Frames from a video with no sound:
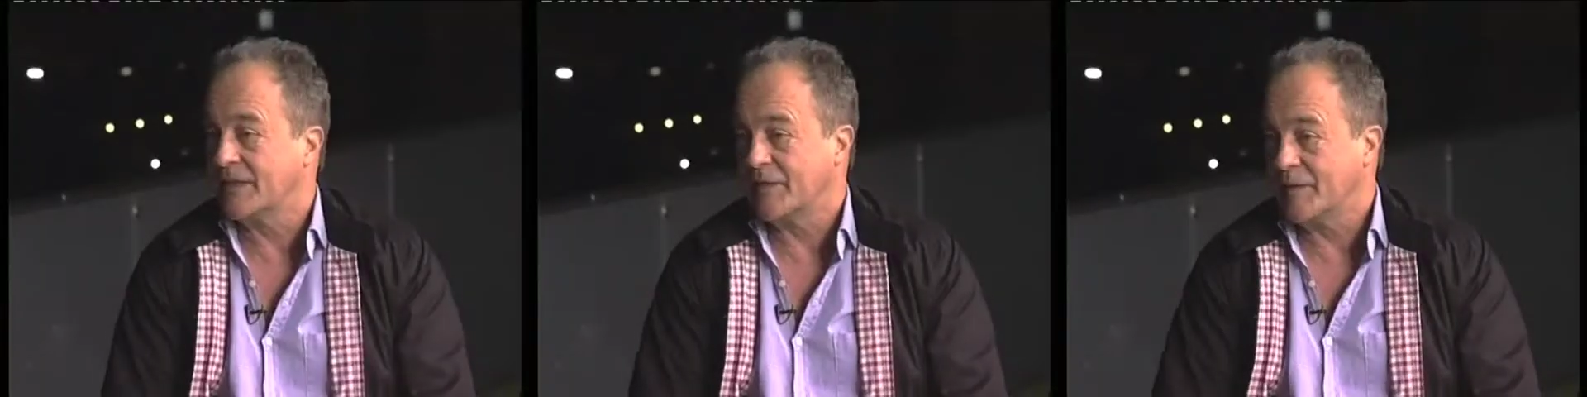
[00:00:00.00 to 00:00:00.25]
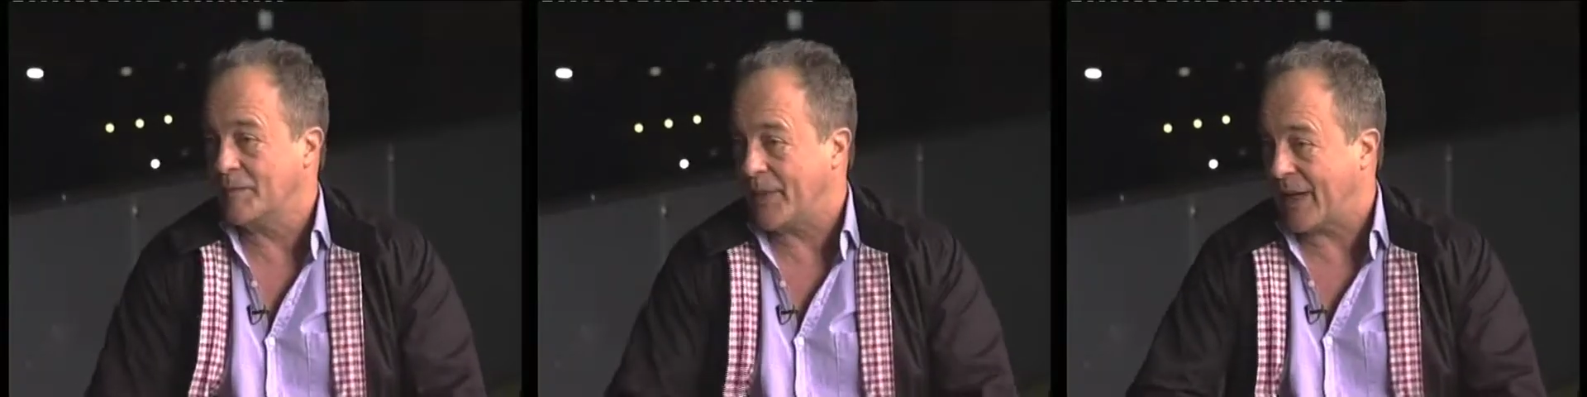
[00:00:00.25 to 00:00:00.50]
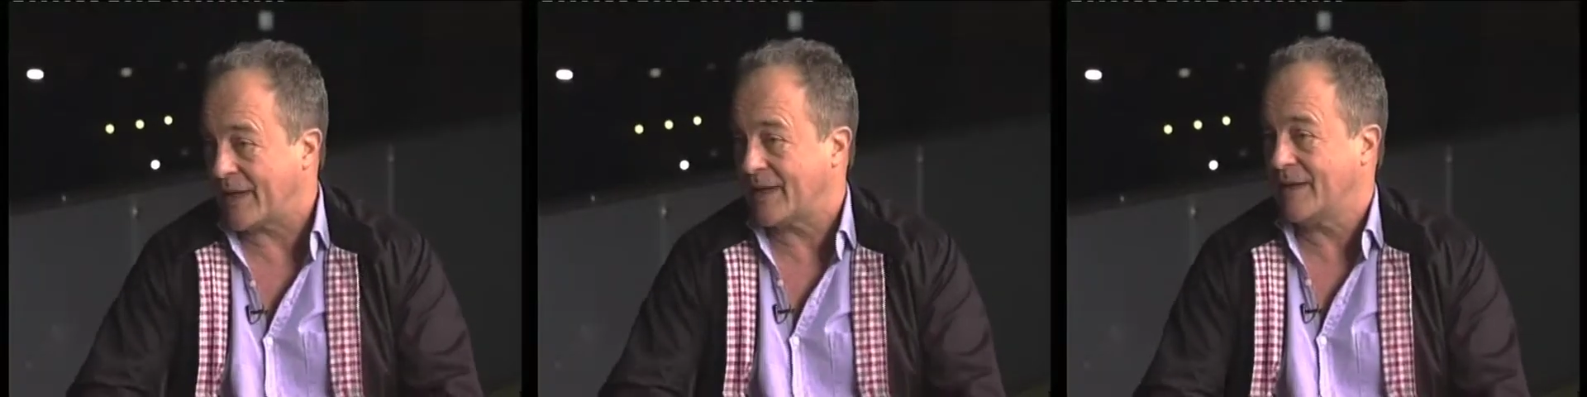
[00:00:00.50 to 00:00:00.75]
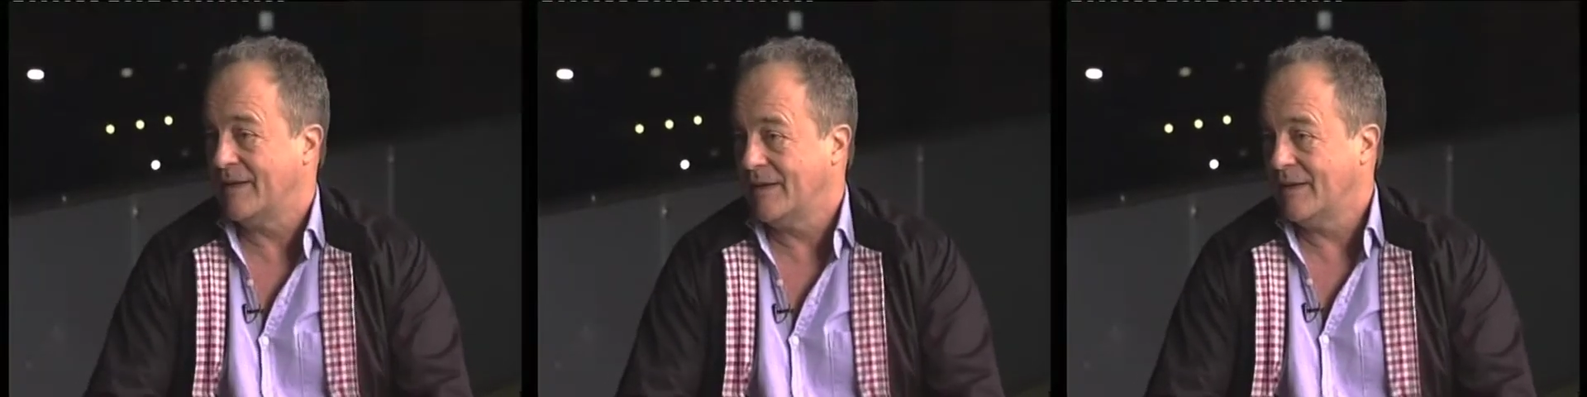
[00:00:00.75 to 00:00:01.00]
giving back
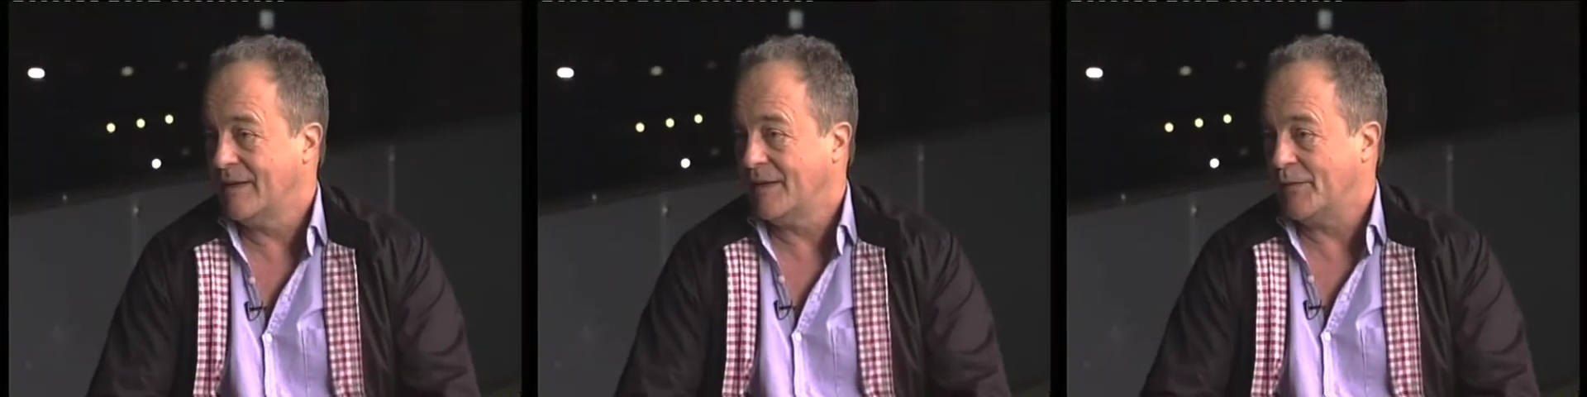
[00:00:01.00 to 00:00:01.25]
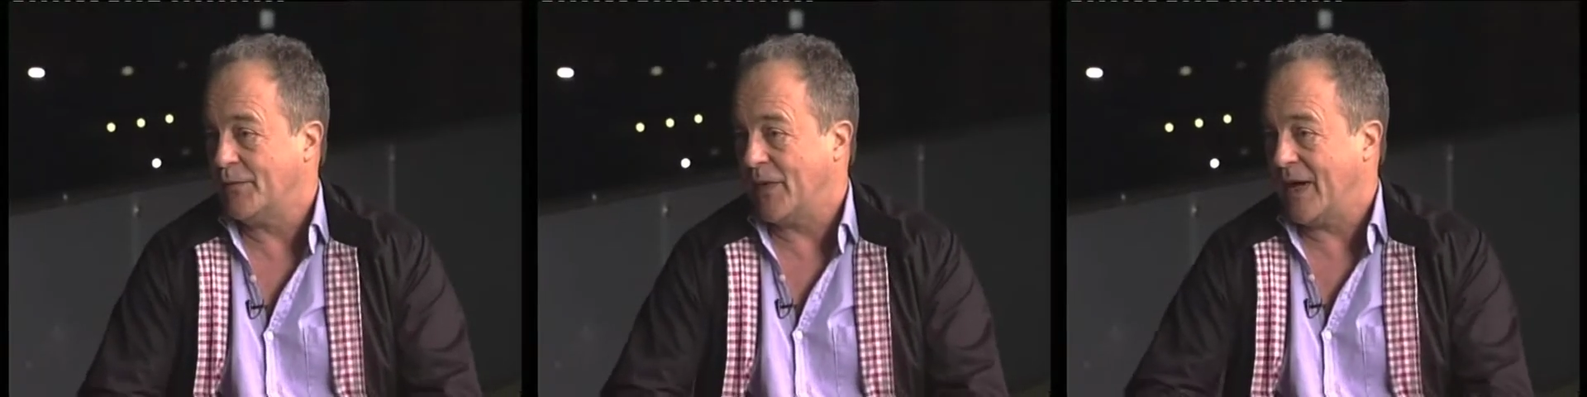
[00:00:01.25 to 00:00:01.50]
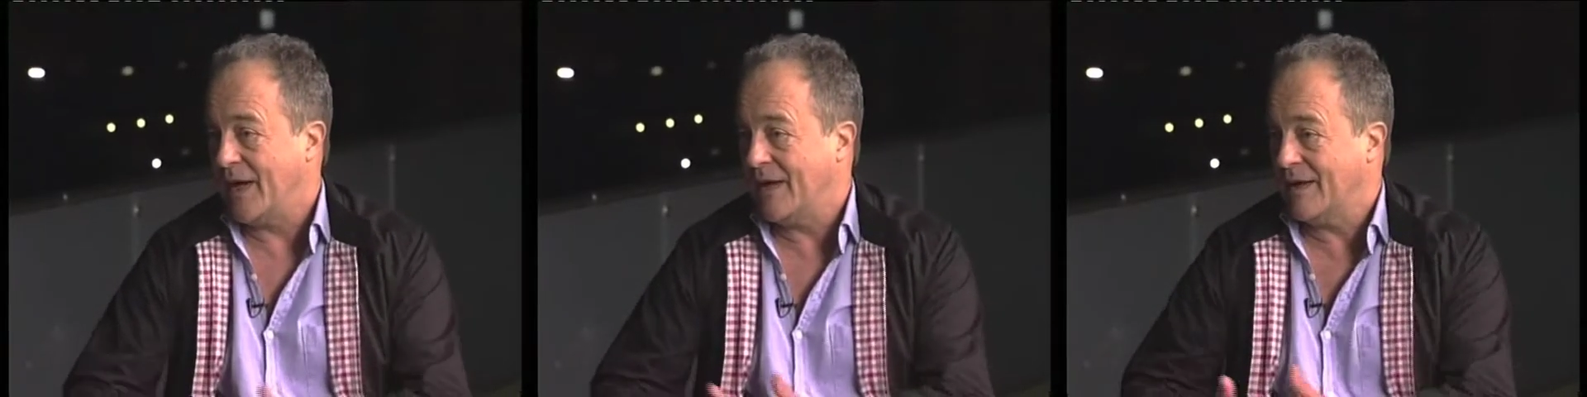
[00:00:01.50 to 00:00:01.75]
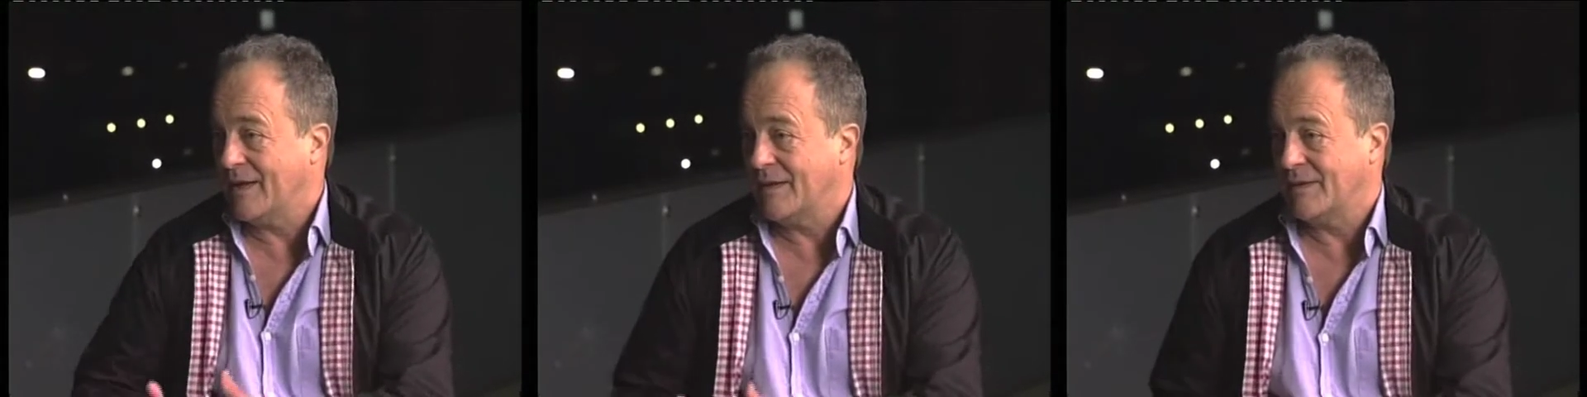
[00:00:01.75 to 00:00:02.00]

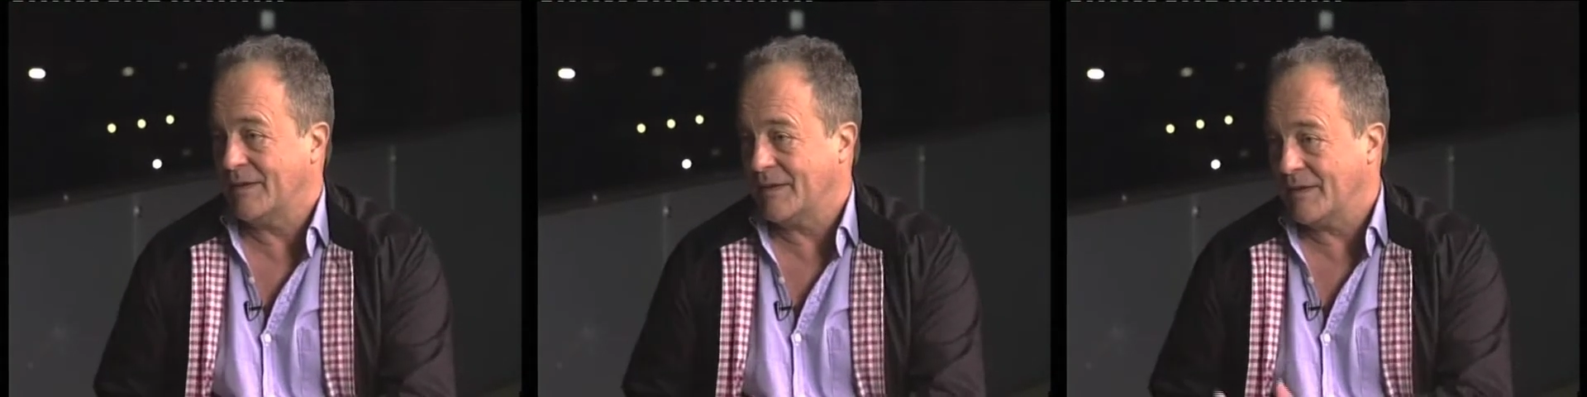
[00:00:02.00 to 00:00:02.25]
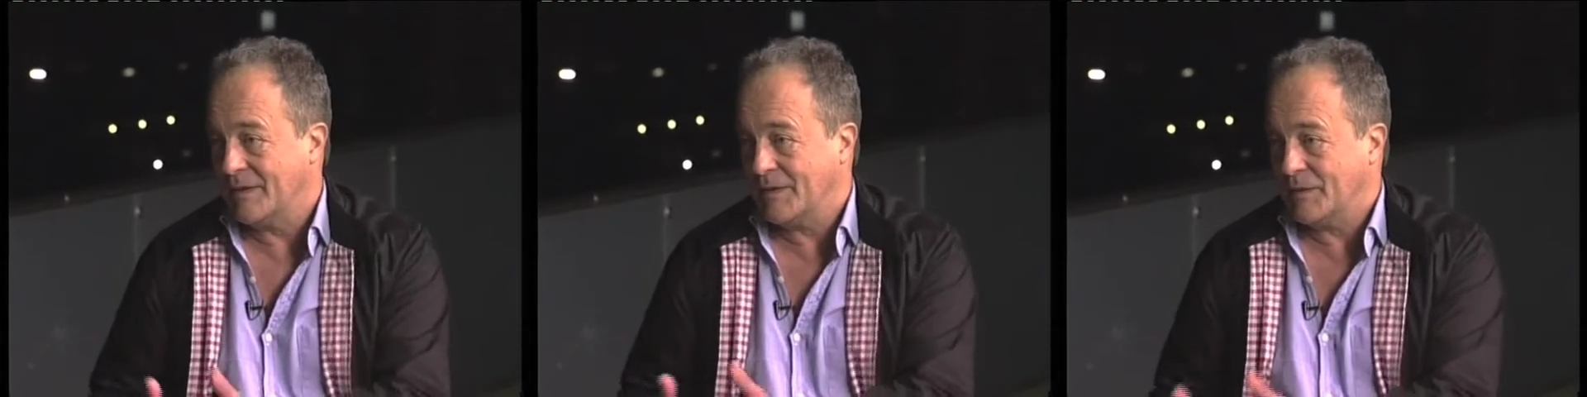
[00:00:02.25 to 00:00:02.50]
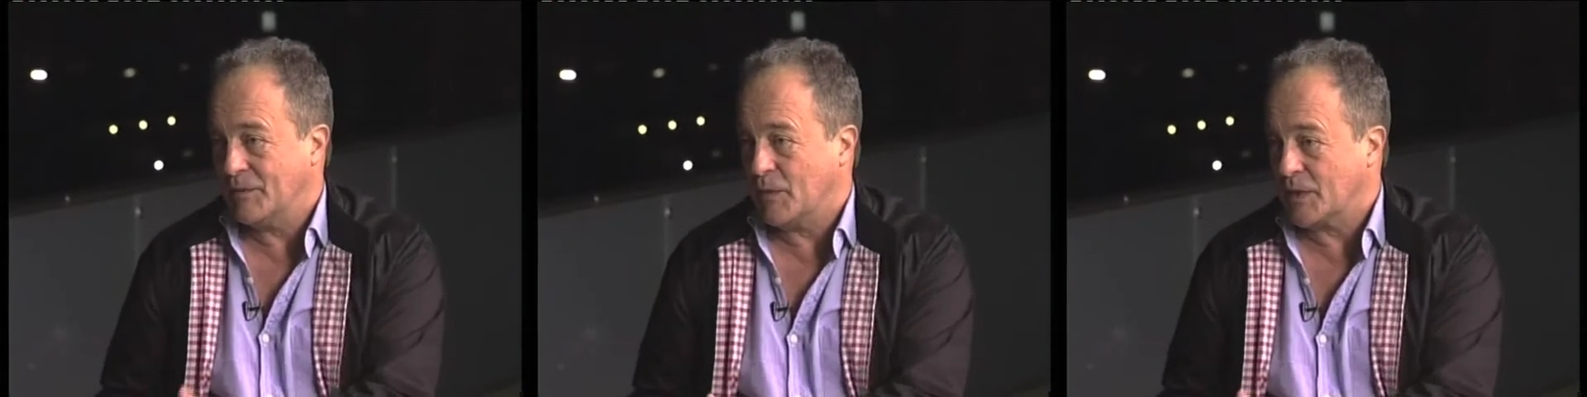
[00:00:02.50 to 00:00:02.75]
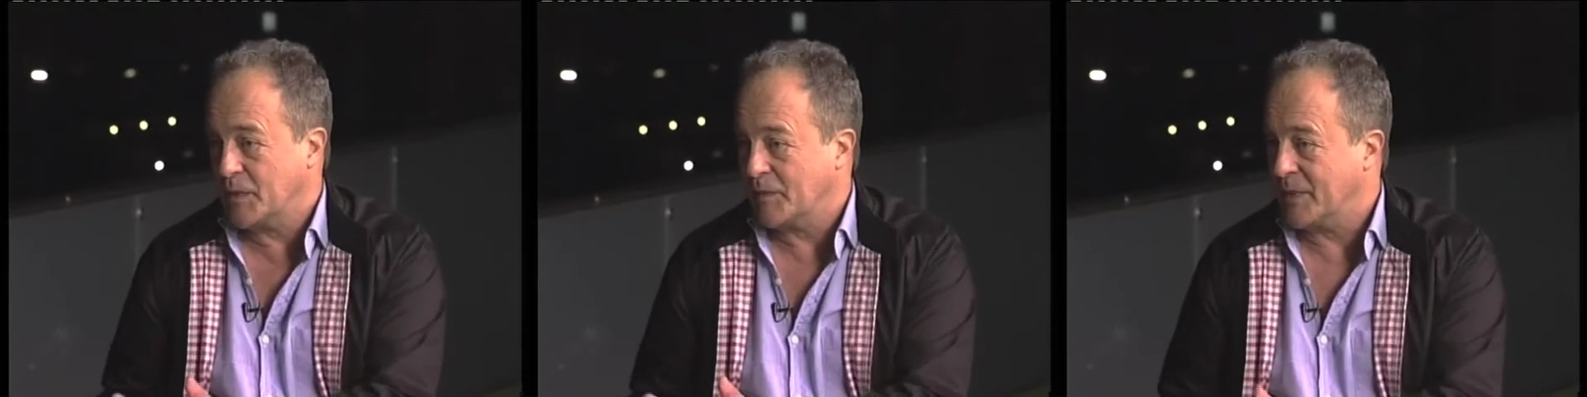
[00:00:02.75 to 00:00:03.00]
via
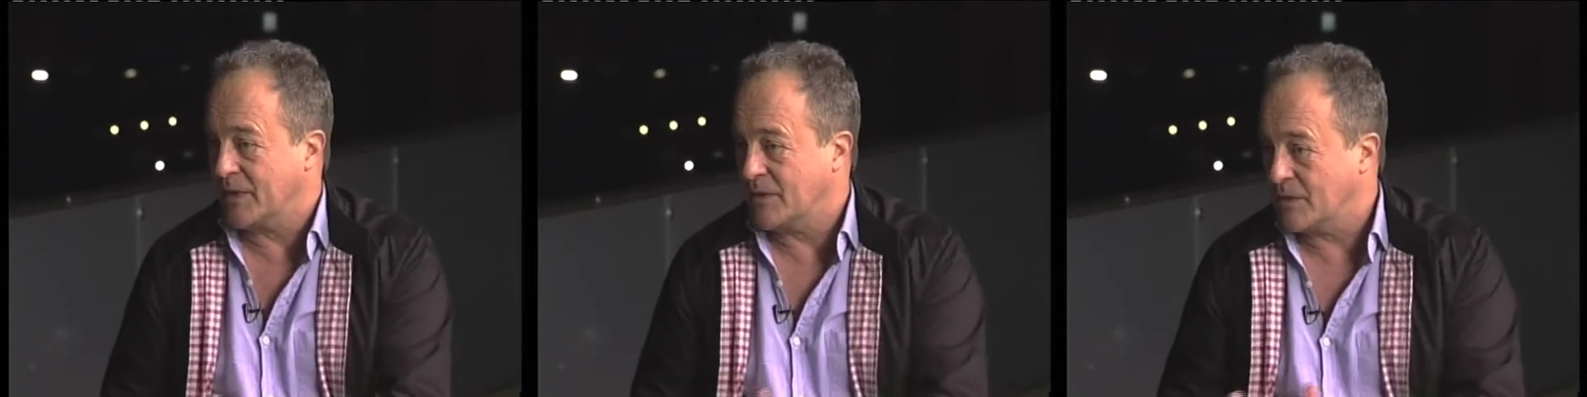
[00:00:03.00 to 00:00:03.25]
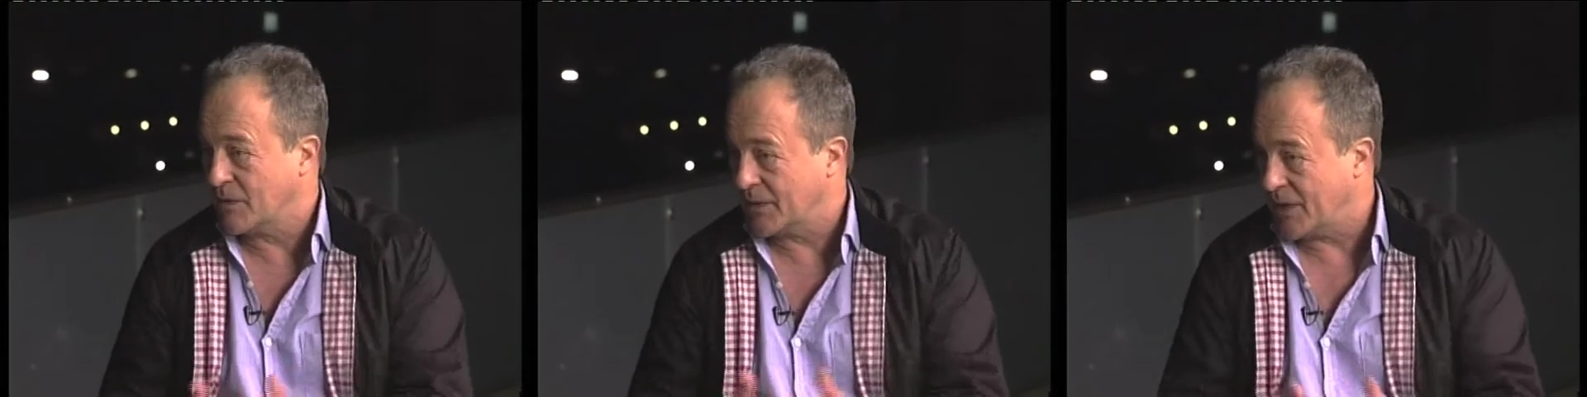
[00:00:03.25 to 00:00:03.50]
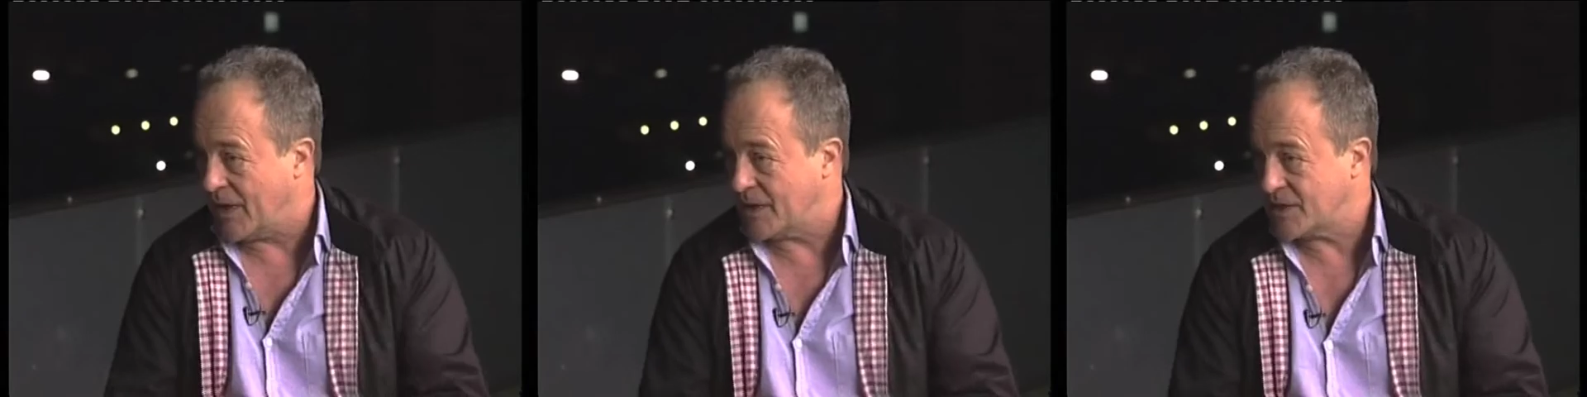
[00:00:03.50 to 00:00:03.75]
what we'll be doing with art